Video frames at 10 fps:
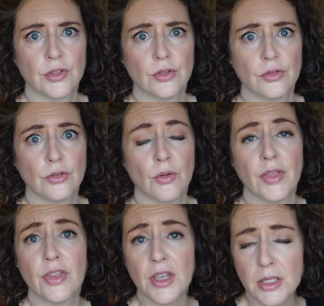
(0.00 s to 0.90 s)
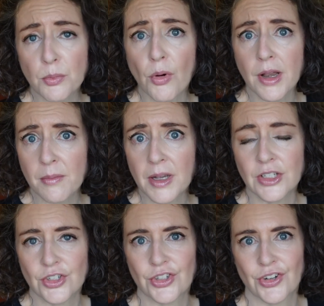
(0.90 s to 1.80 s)
So at this point in
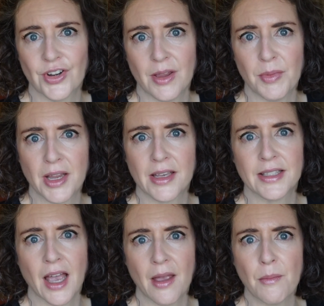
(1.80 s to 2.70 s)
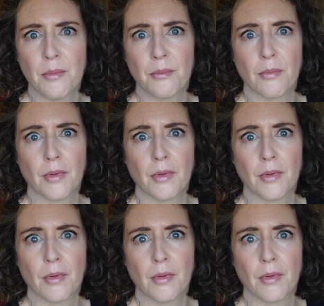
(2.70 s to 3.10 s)
my journey, because I'm